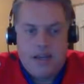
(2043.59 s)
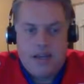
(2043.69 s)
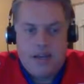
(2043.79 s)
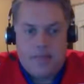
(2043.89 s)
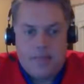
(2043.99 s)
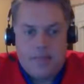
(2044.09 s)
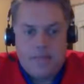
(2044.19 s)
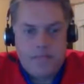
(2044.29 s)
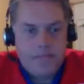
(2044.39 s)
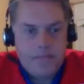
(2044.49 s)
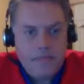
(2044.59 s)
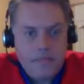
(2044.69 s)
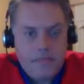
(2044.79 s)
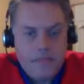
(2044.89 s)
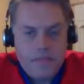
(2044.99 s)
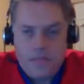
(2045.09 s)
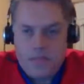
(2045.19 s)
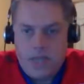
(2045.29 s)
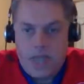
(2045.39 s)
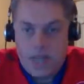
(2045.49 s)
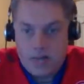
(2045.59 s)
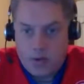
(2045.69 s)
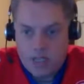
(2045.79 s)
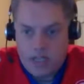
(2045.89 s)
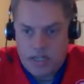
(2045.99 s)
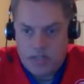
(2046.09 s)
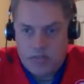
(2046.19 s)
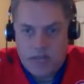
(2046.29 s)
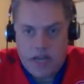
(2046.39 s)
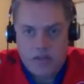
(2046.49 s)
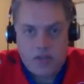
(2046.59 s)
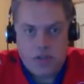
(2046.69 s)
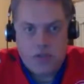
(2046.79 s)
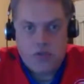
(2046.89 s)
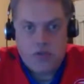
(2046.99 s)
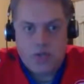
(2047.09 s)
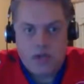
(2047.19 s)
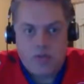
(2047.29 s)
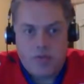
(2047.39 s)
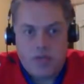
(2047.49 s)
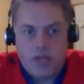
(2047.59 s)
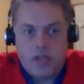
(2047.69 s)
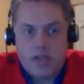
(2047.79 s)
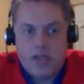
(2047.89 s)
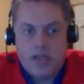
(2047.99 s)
And of course, adding Adam Jones will help as well.